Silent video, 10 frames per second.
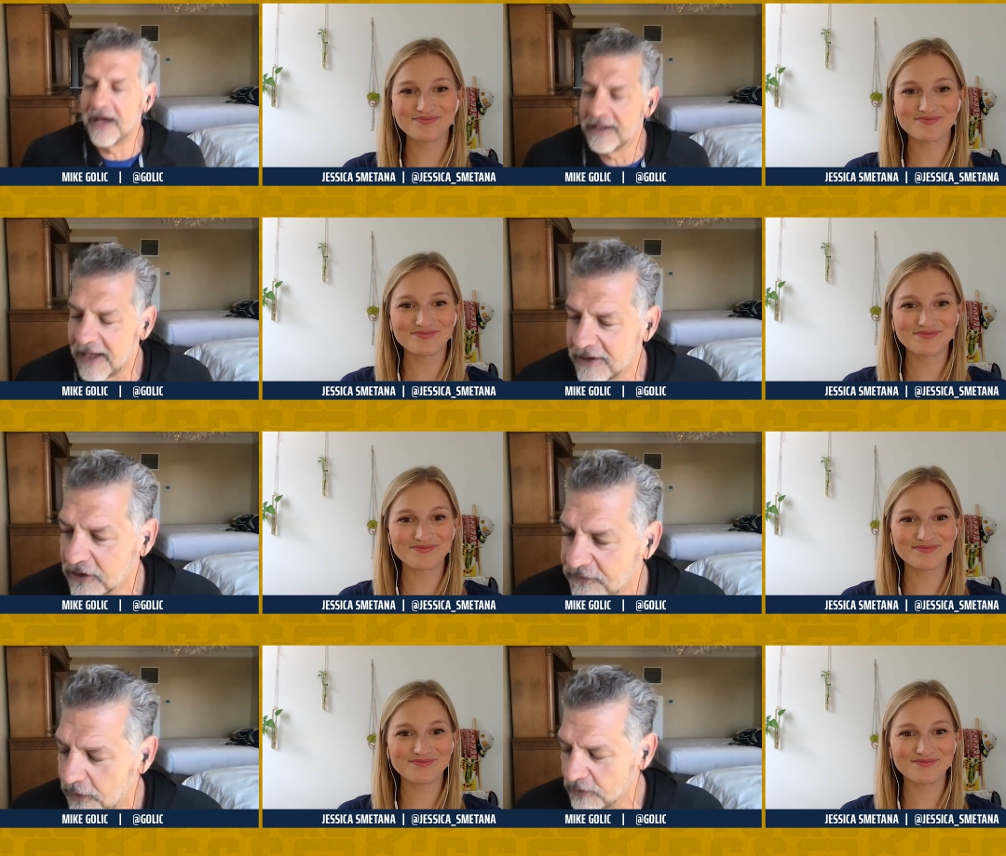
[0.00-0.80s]
Speaker 1: I'll, I'll look
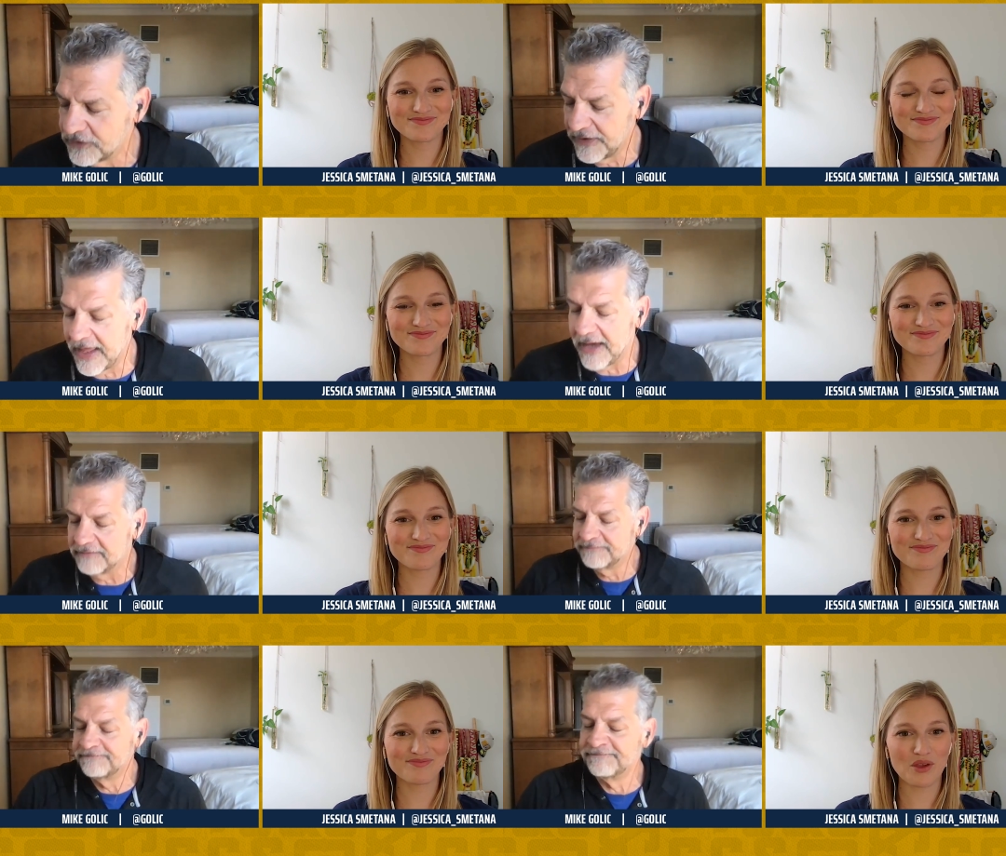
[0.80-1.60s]
forward to that.
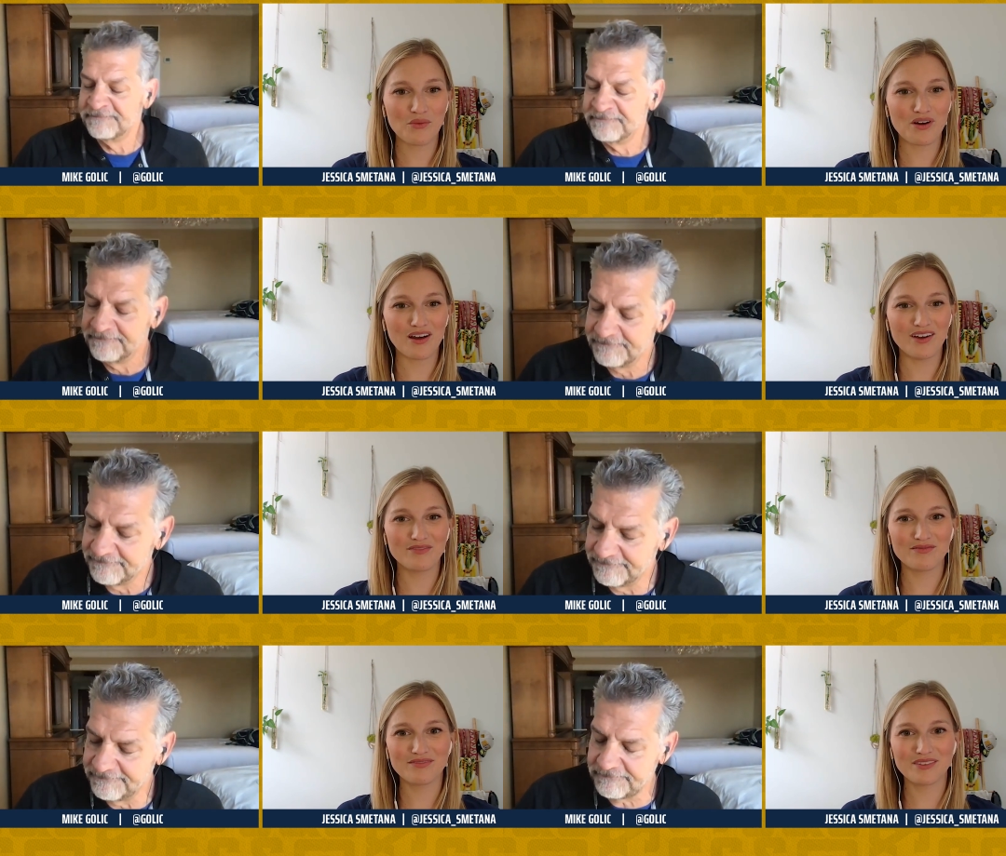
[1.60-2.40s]

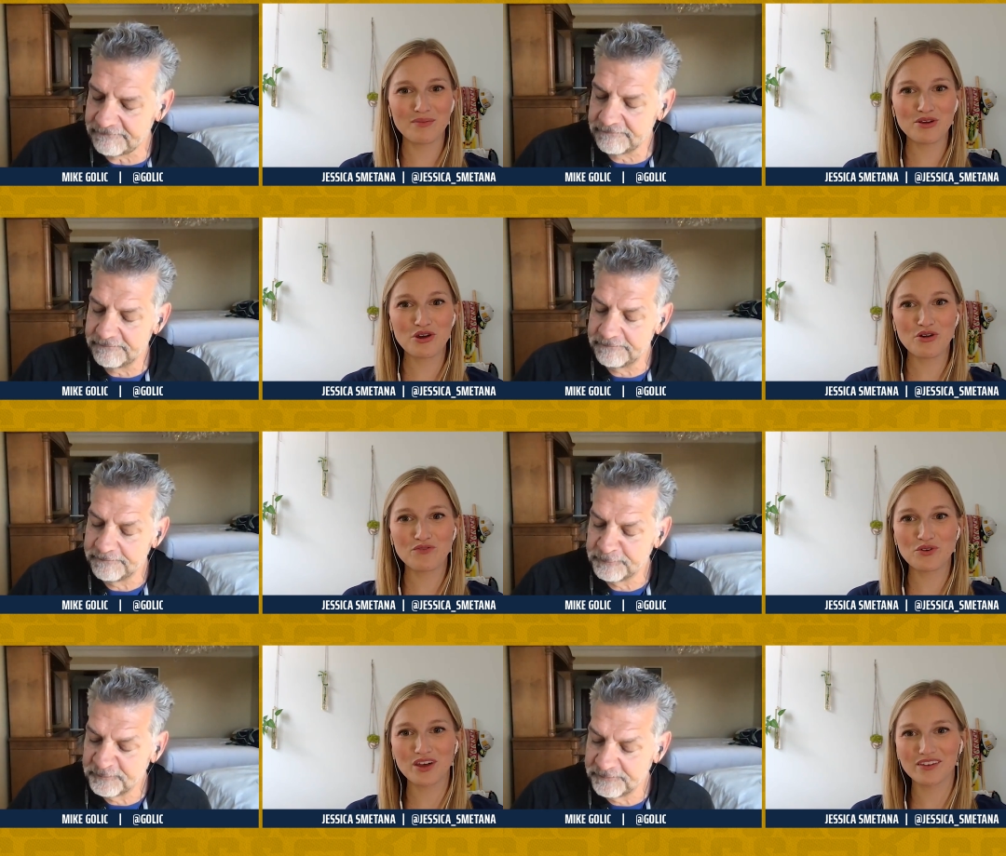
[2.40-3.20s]
Speaker 2: Well, let me know if
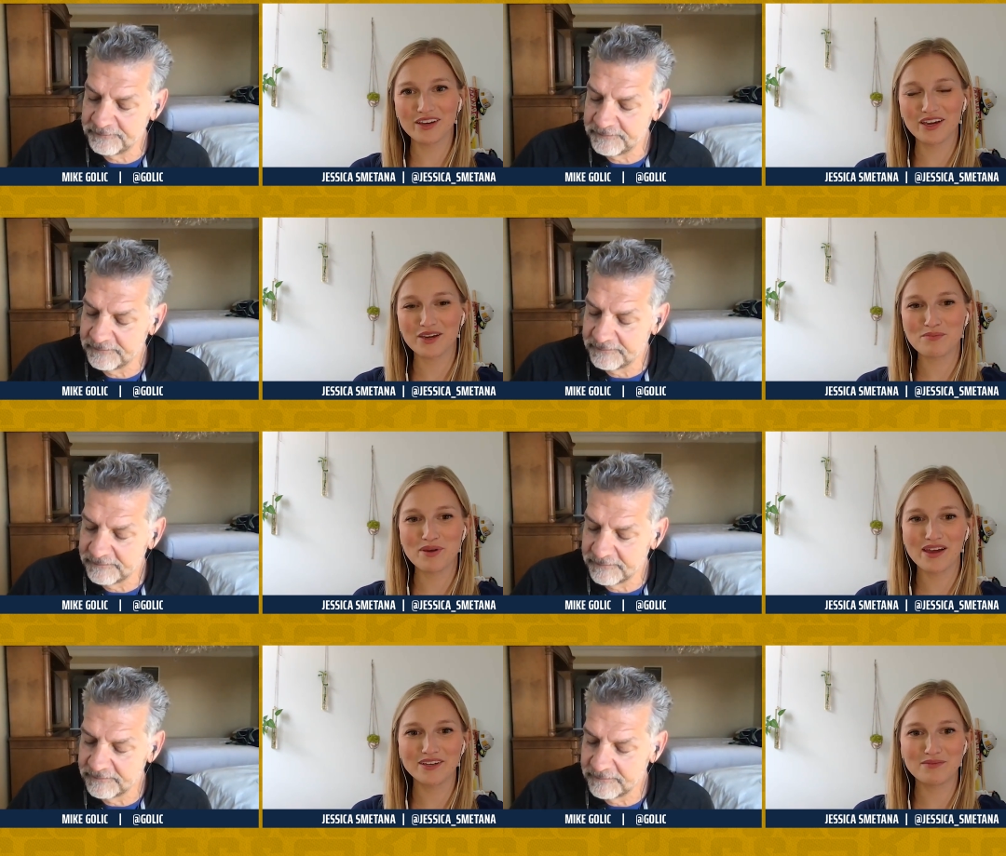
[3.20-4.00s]
you get like a
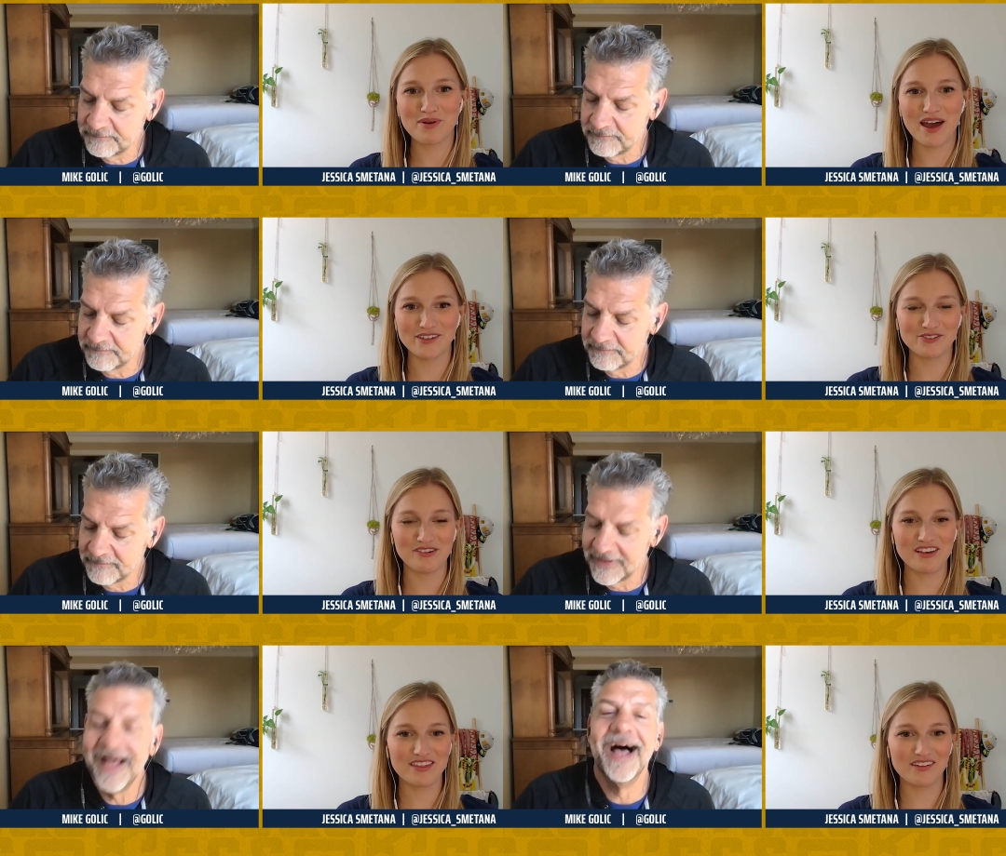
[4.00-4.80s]
companion pass or
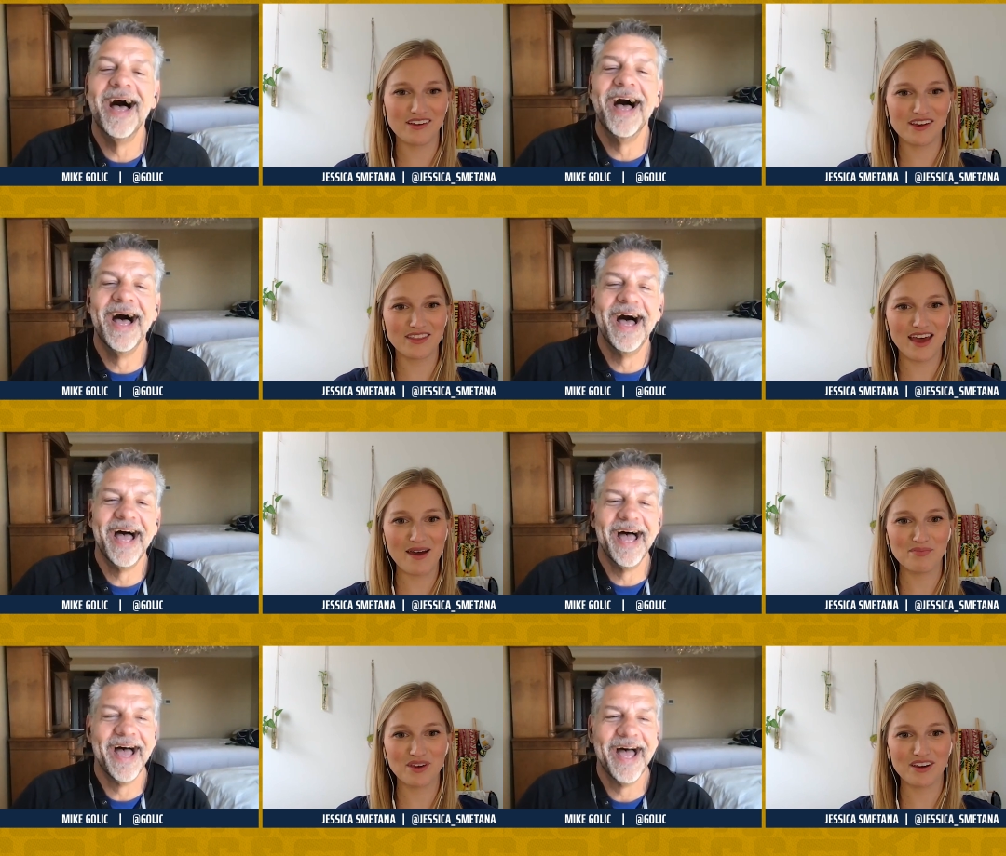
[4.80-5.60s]
anything like
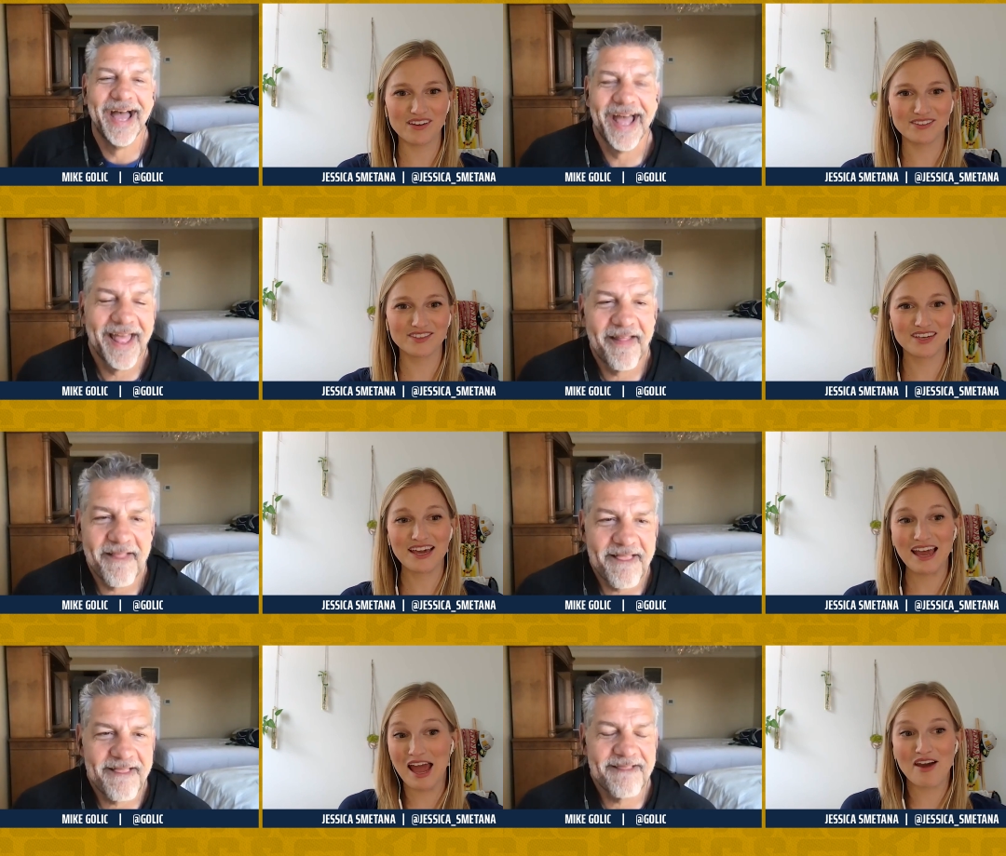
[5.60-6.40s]
that because
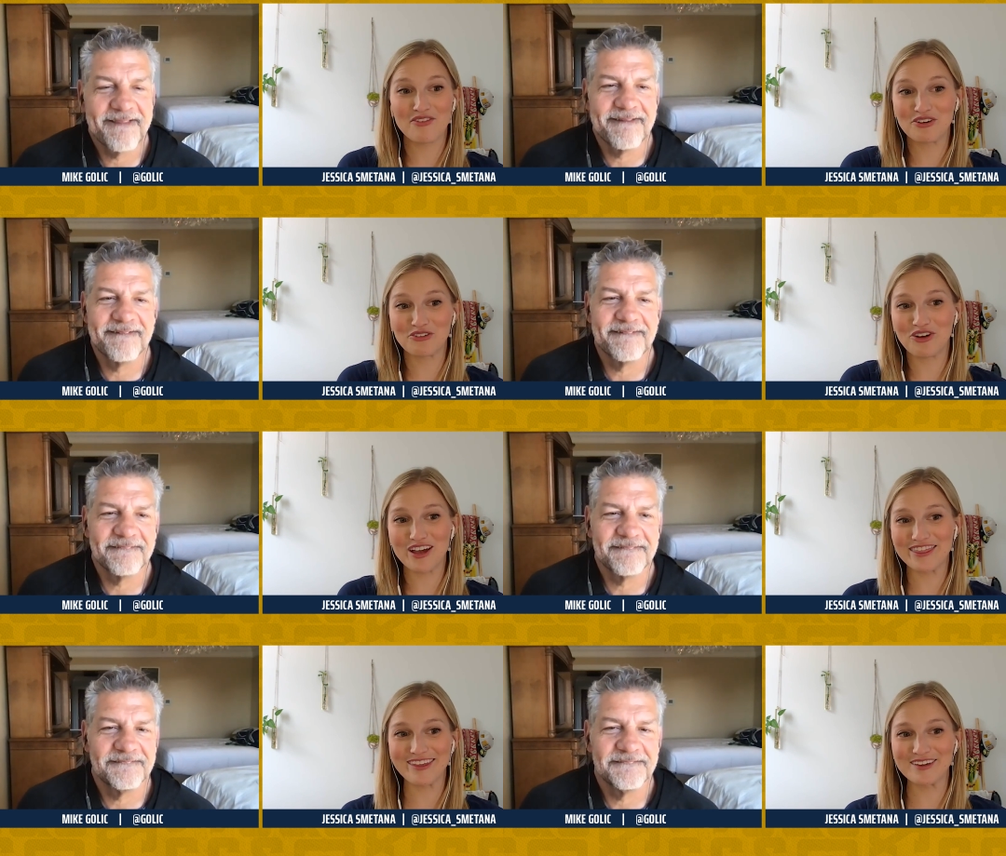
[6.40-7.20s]
I've heard
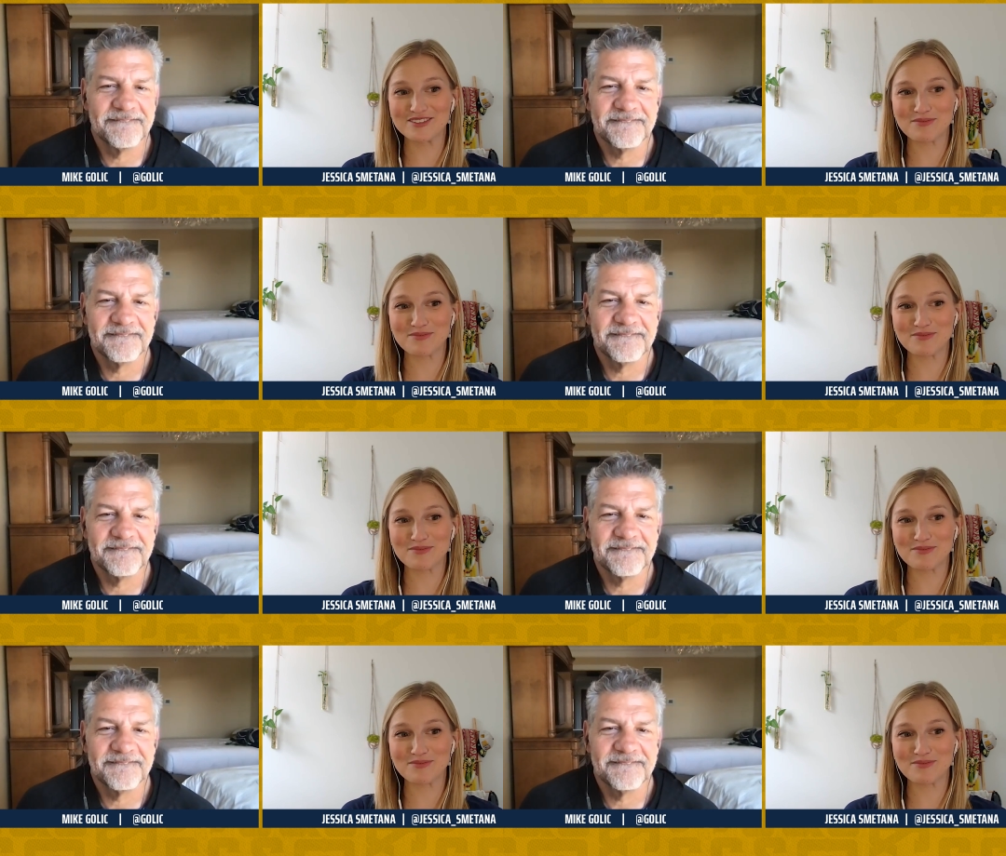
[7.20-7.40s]
great things